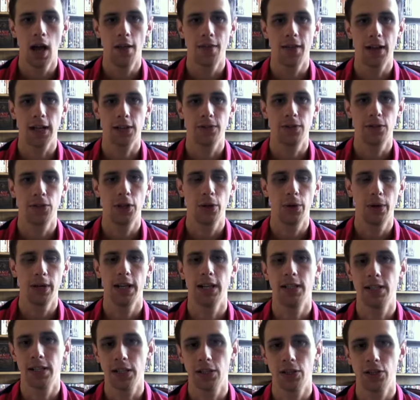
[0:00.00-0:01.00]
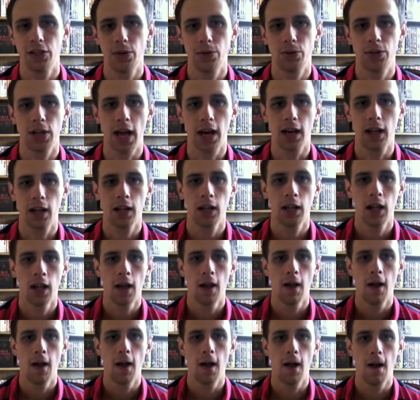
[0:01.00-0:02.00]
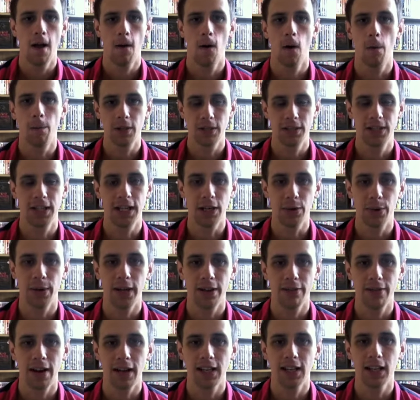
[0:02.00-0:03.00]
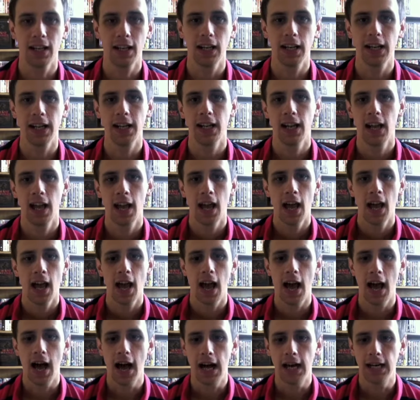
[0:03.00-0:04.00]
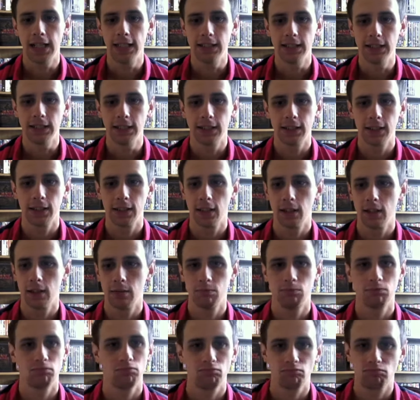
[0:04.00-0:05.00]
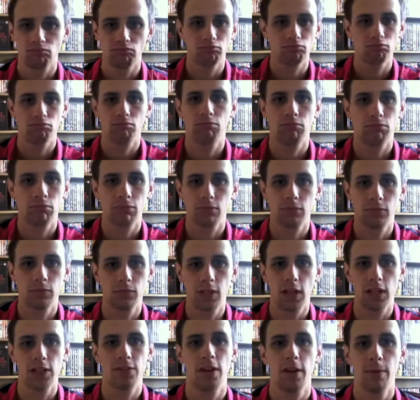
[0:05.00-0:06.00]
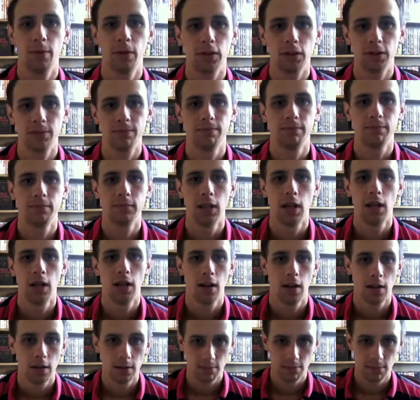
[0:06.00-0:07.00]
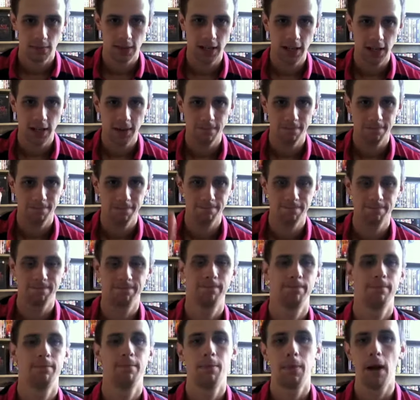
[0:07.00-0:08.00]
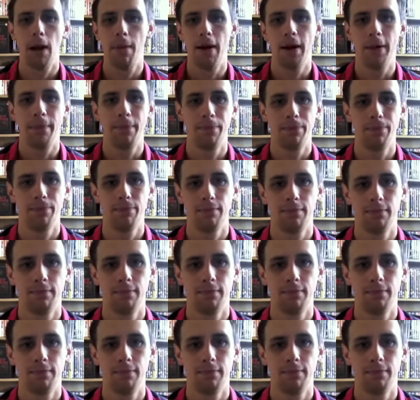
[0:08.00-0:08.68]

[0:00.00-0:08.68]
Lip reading: Thanks for tuning into this new channel. Hope to see you here regularly, and thanks very much. See ya. Bye bye.